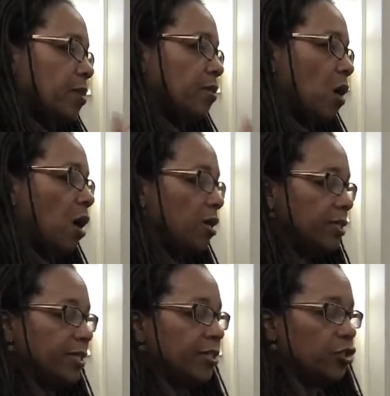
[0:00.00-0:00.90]

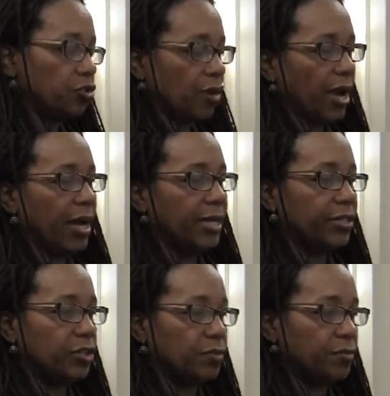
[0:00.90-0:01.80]
laws that try
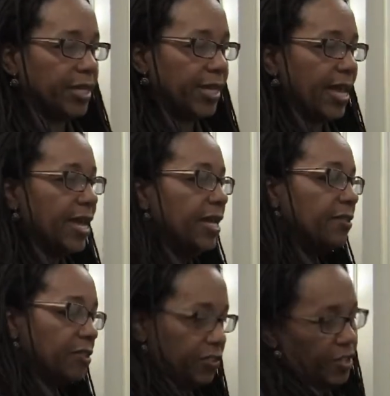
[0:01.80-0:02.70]
to
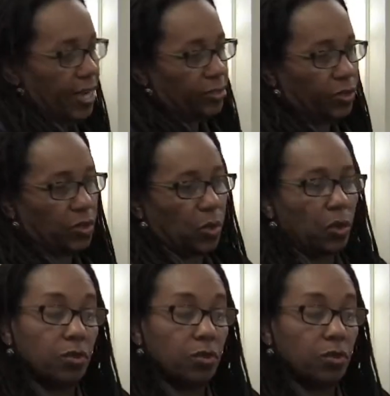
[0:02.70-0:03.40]
regain the status quo.